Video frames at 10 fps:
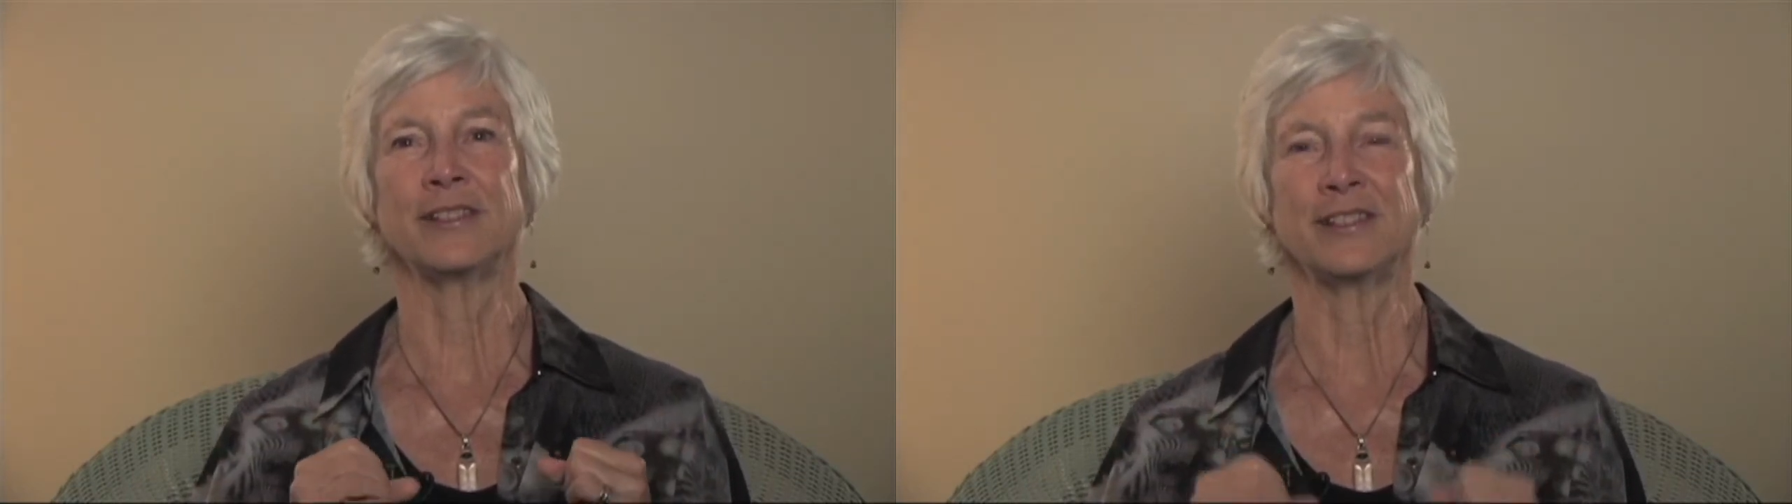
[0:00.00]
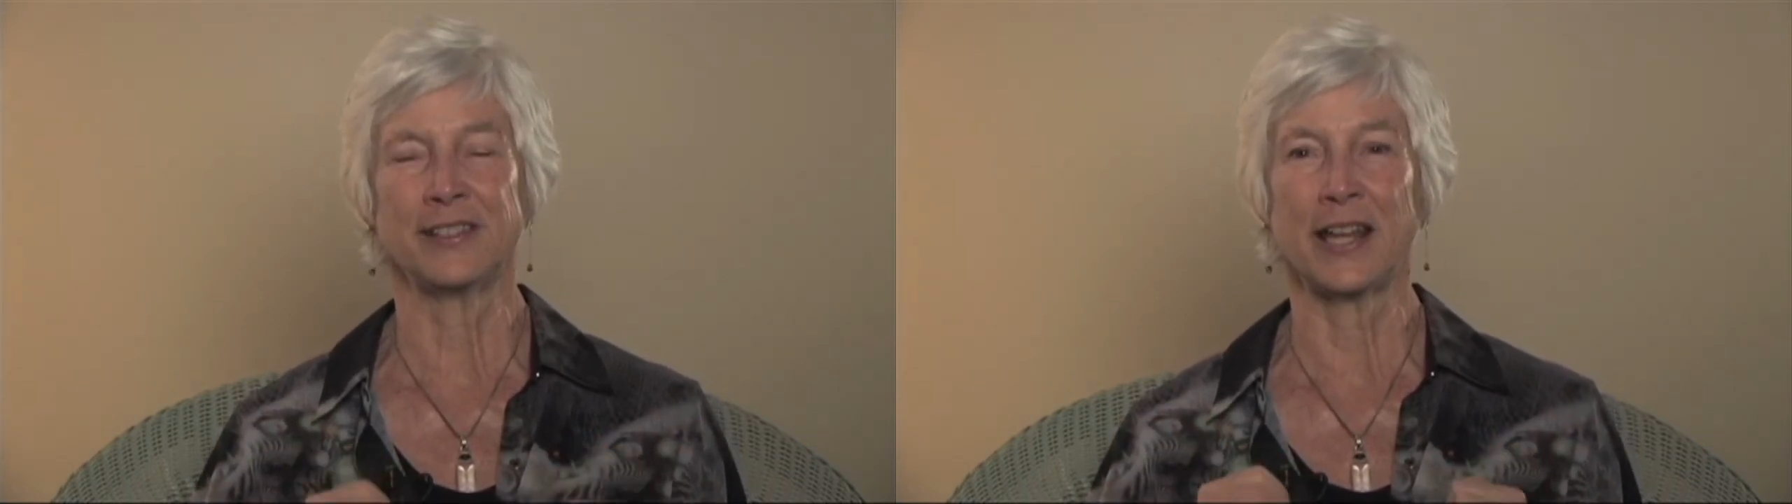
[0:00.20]

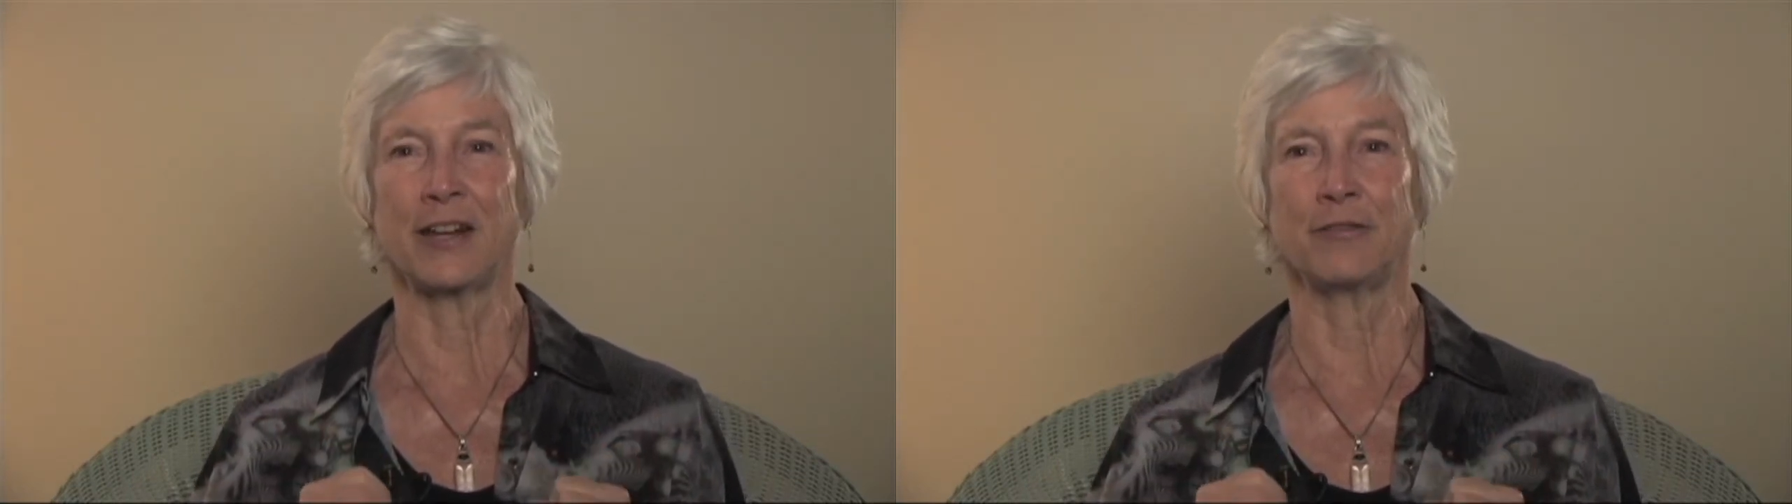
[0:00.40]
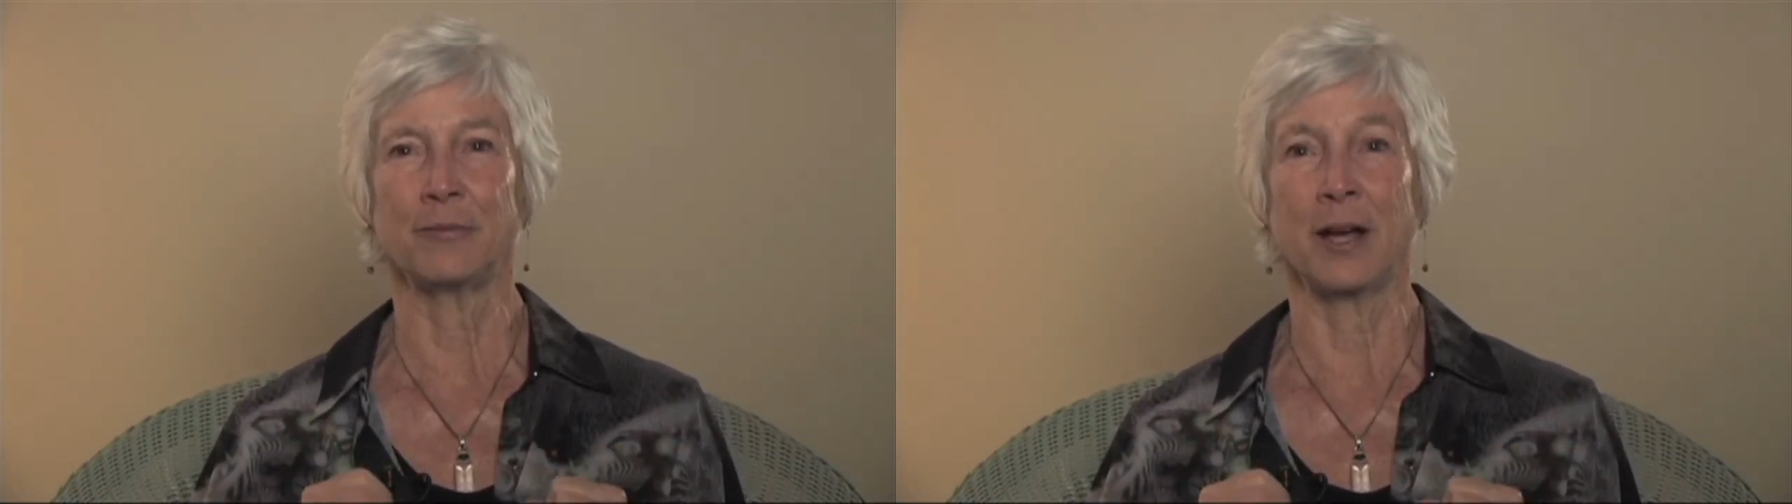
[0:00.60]

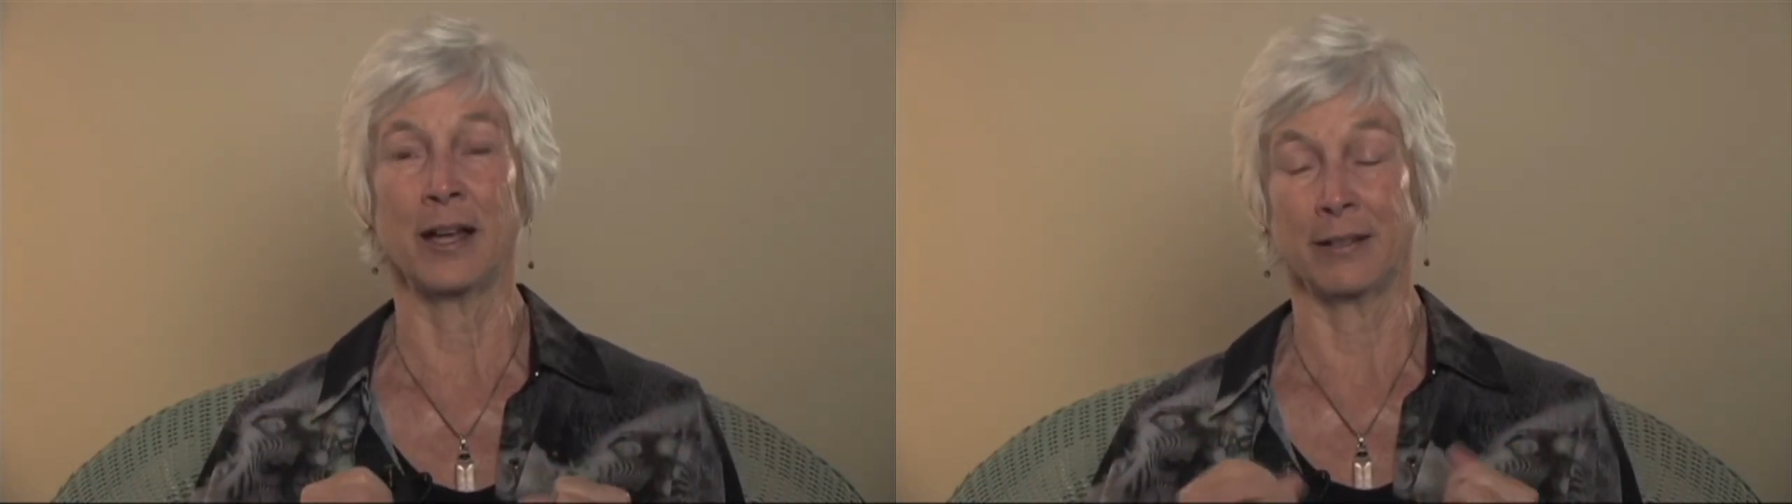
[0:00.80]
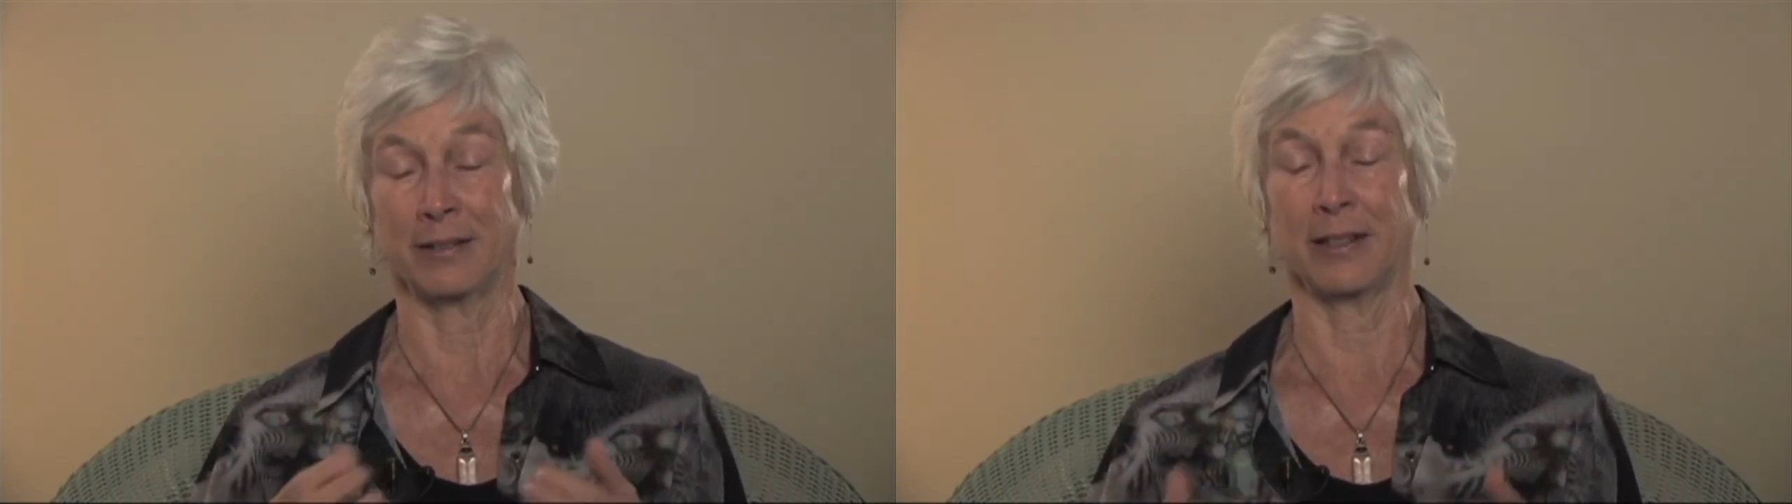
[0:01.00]
state of
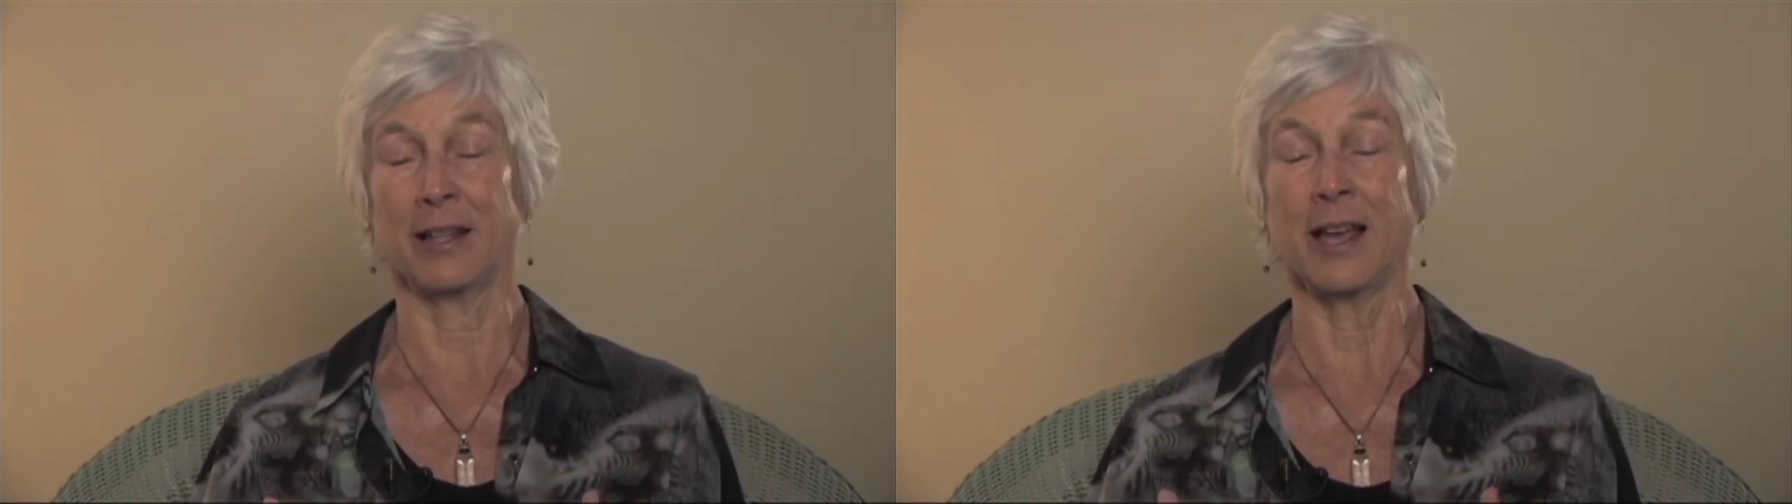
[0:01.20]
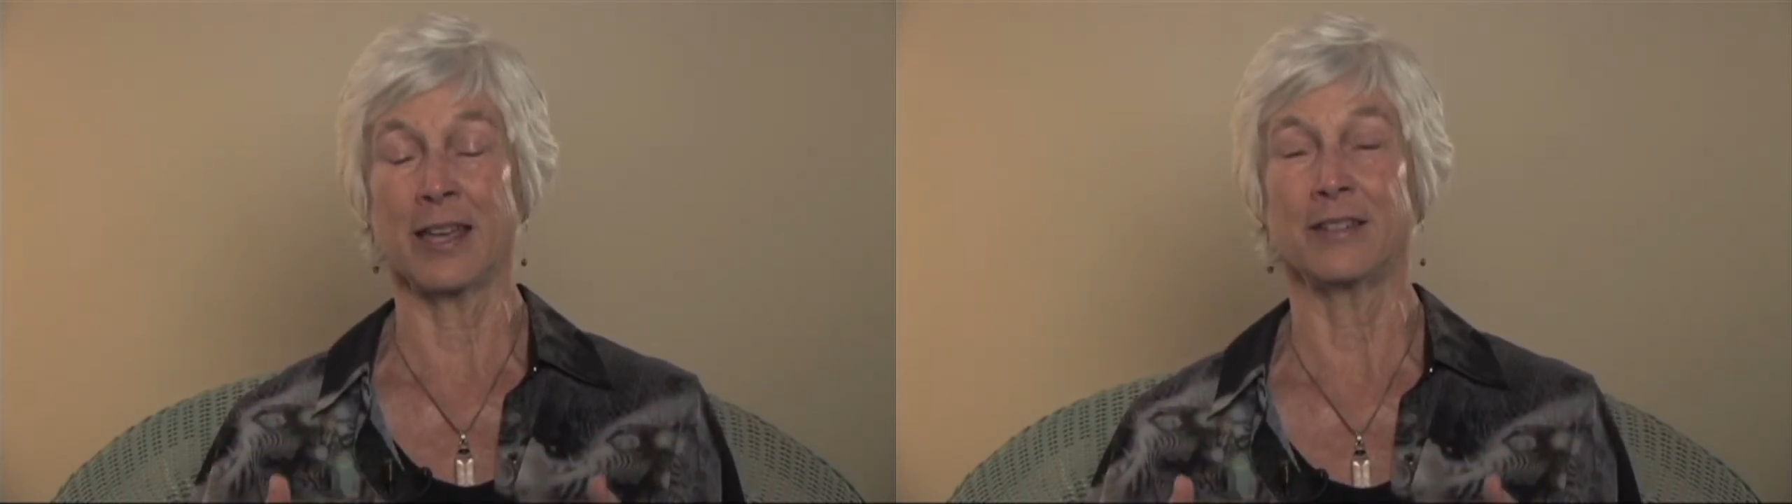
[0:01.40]
mind, the
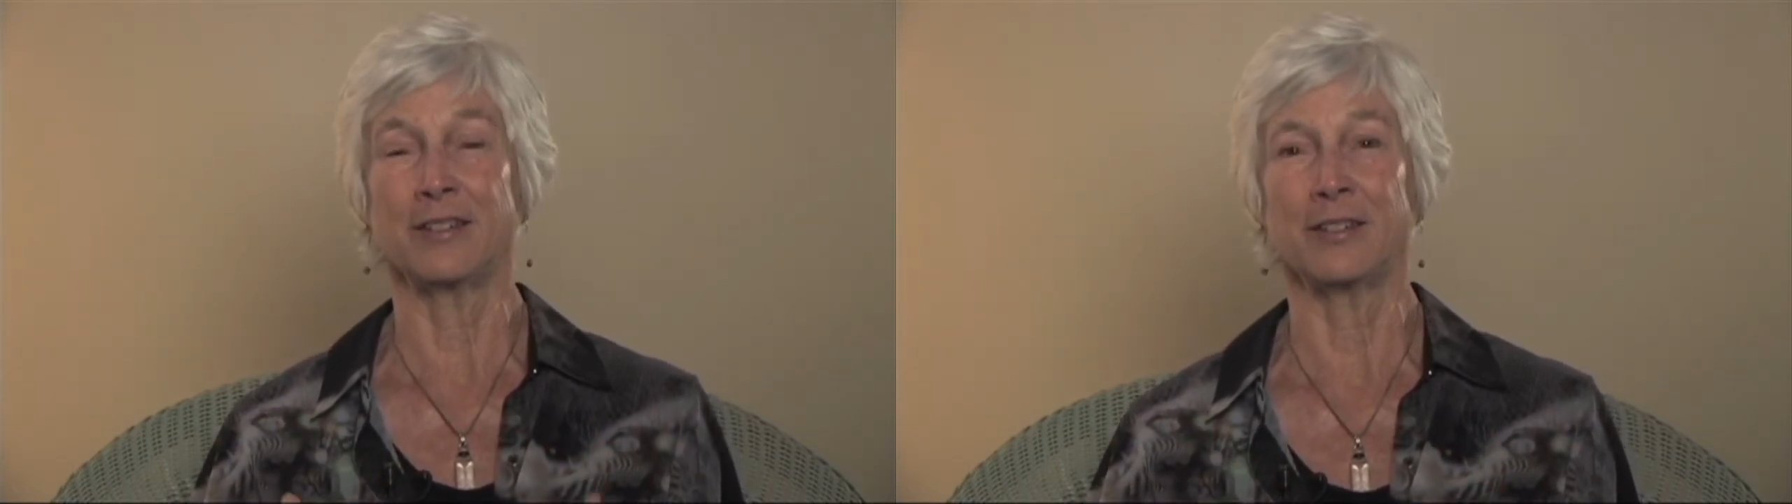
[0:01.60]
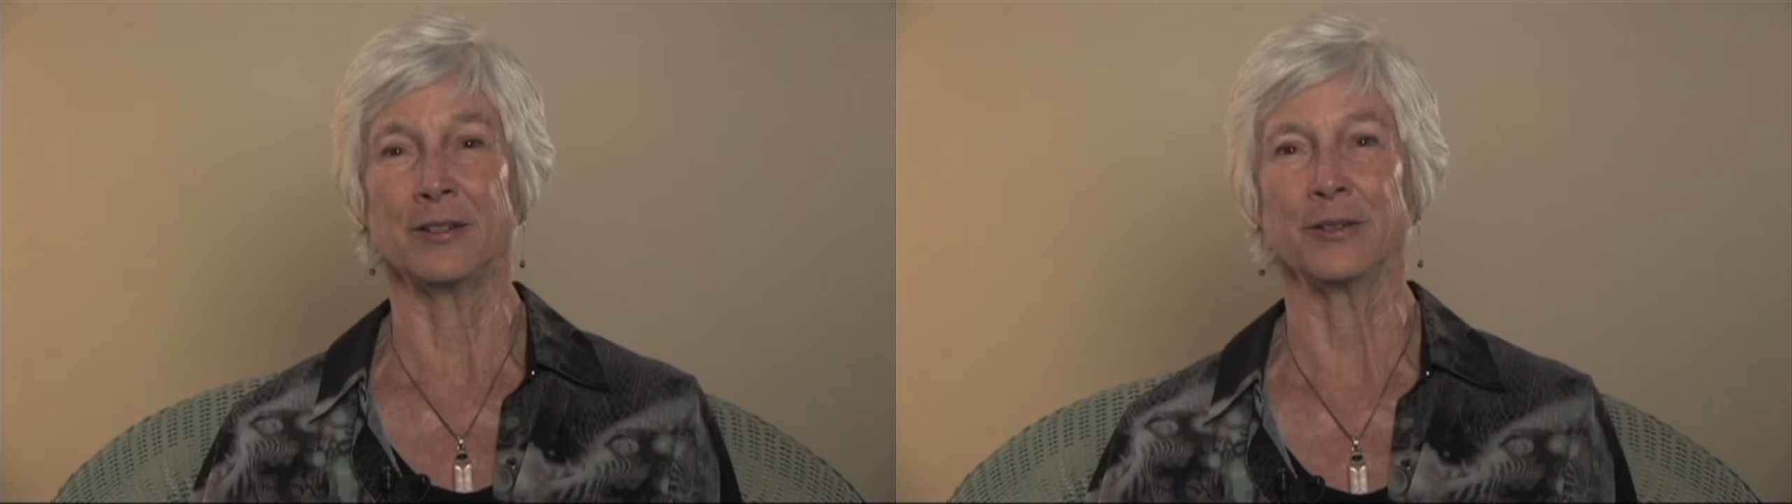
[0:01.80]
client
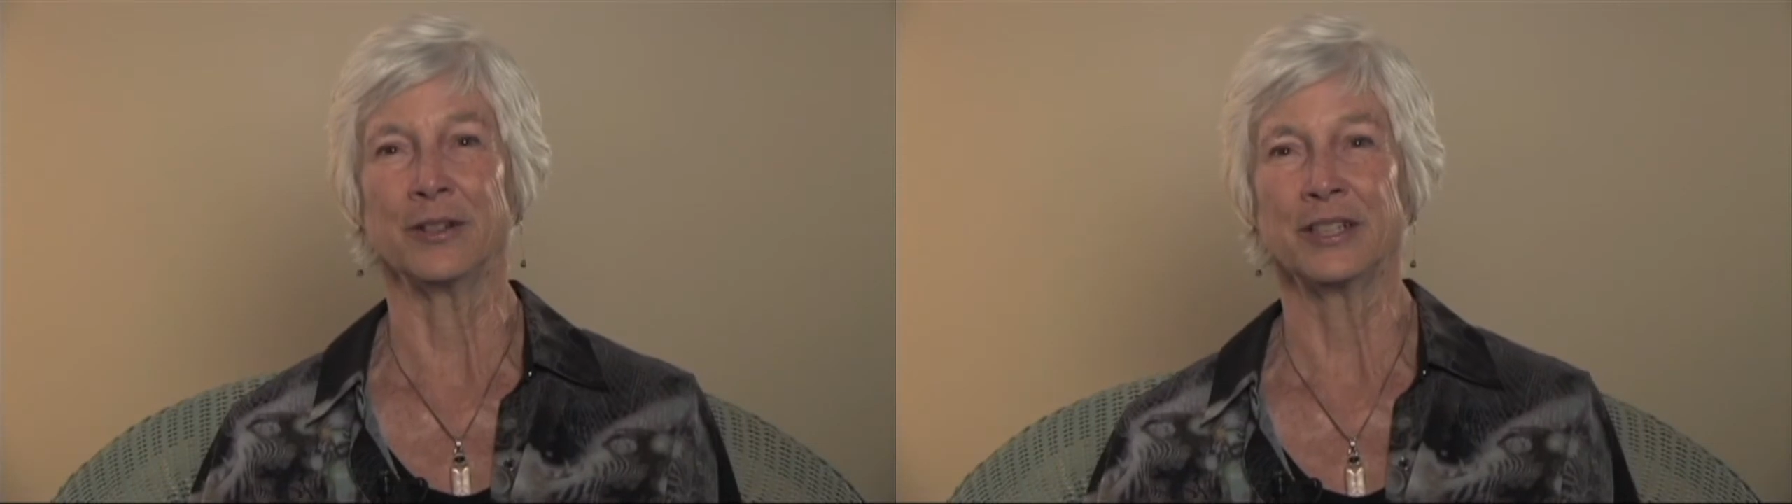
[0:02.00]
too.